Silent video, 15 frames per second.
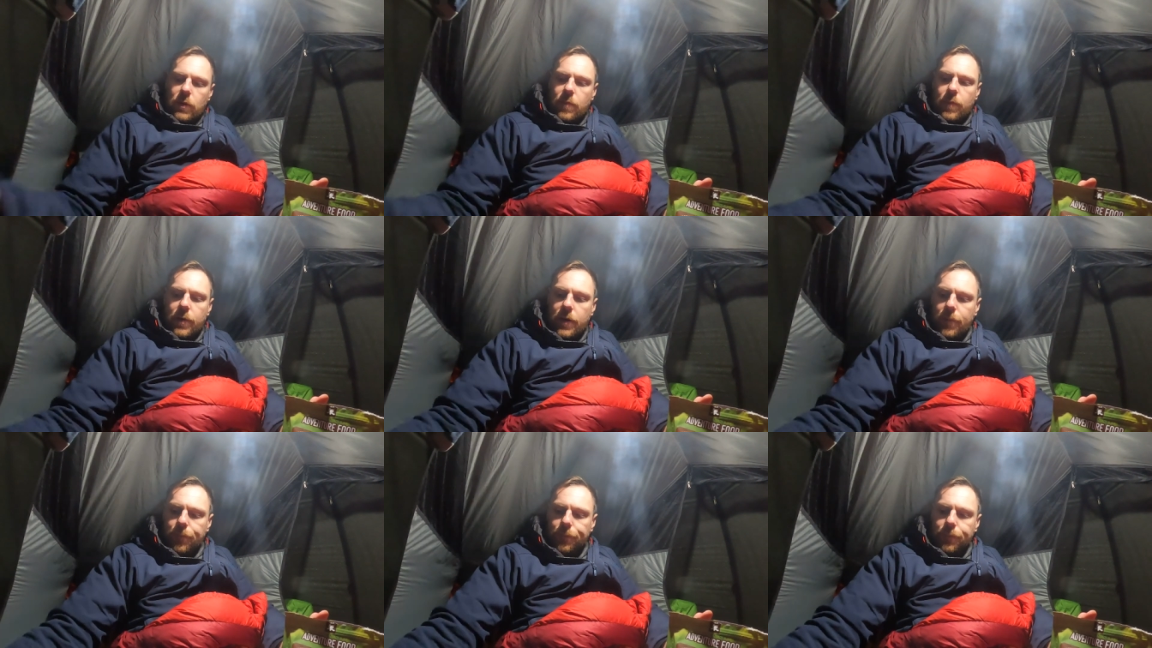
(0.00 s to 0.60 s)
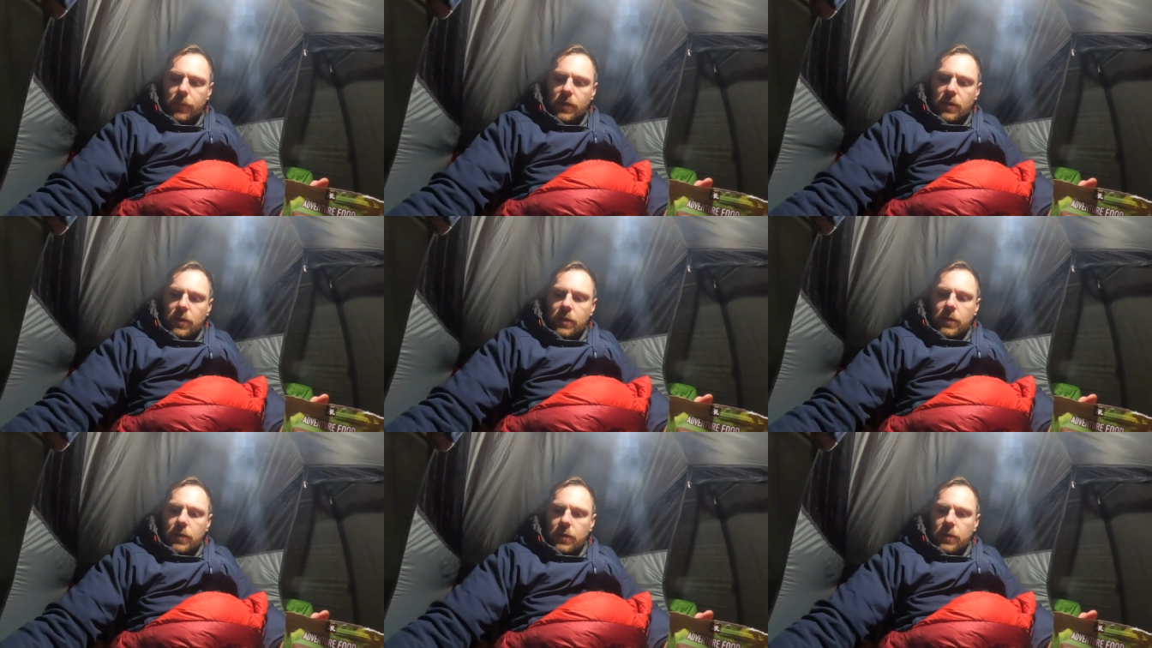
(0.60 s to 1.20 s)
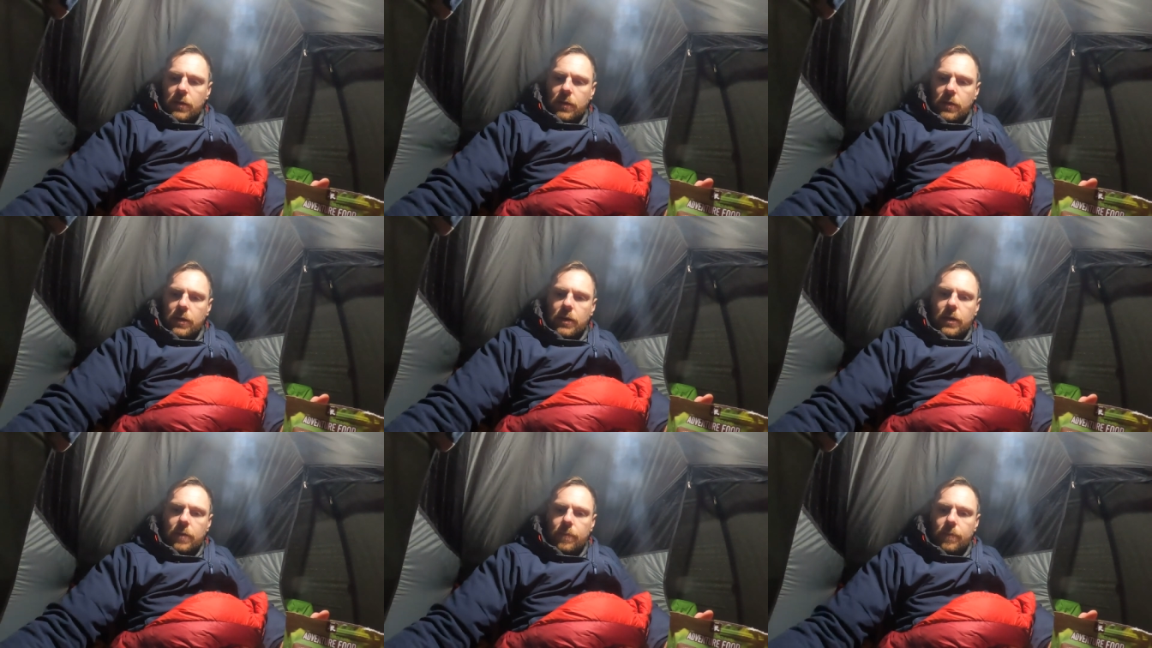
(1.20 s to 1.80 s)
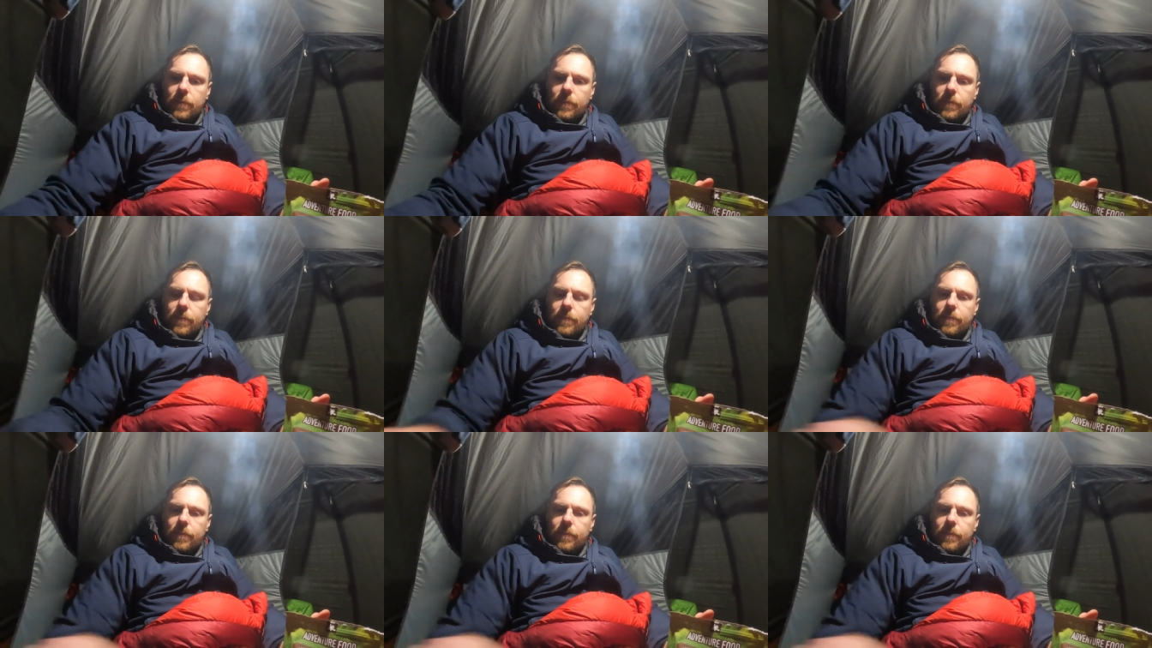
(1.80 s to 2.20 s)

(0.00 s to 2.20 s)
with a beer. Um,